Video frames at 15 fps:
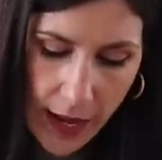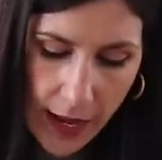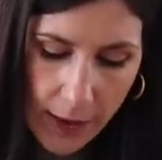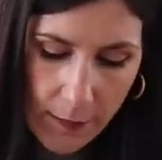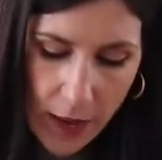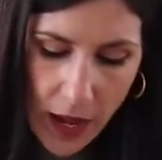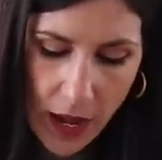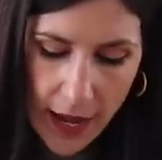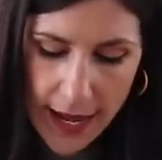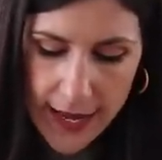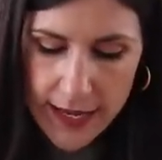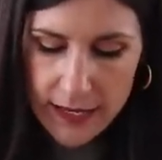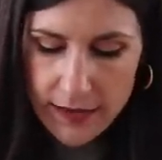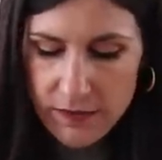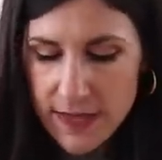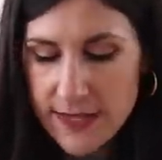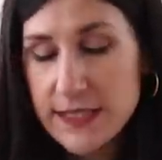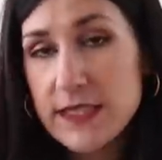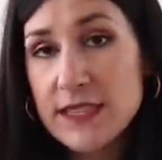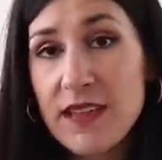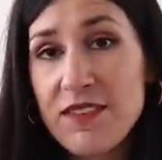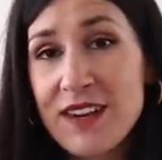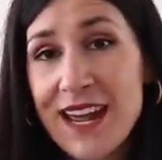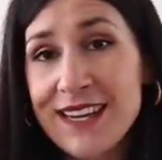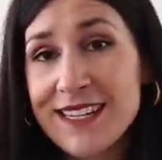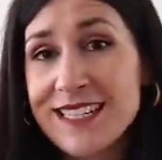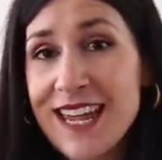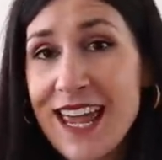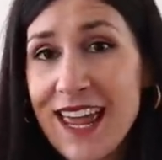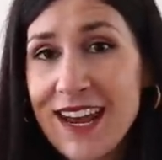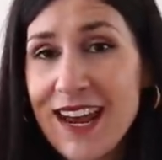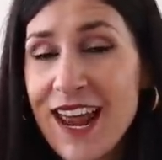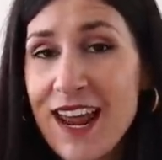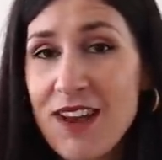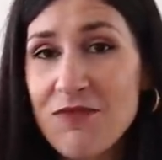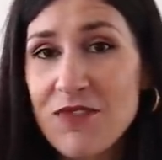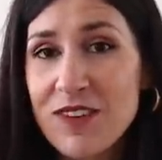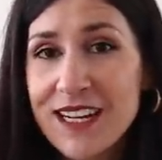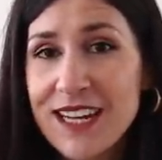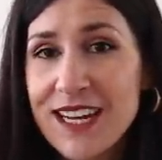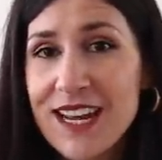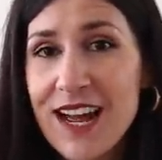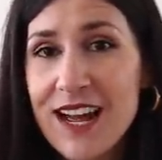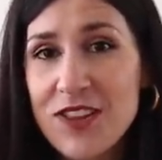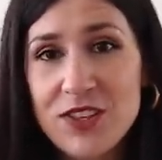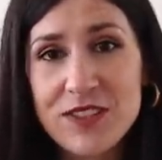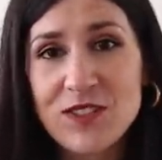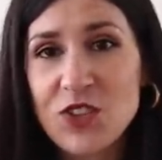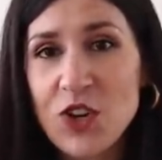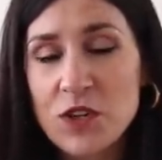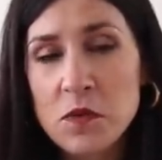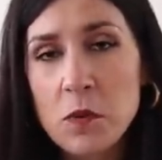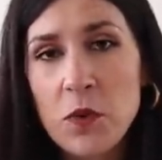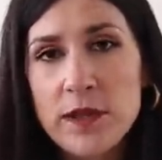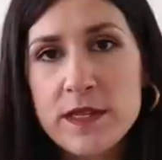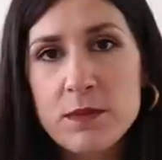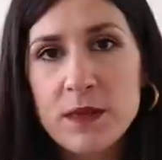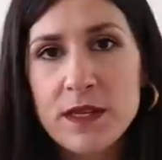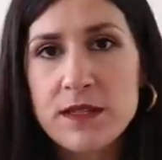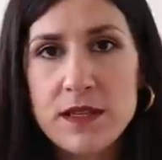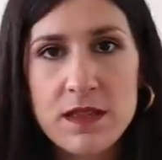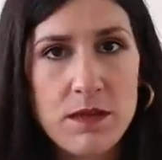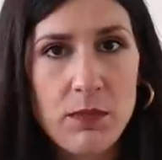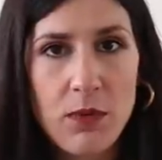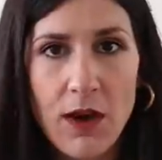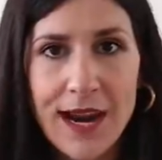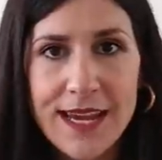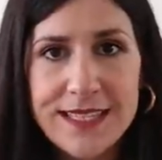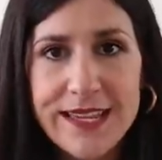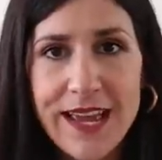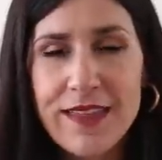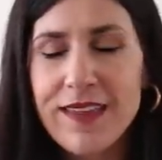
Um, I give these a 7 out of 10 and really I just docked points because of the price.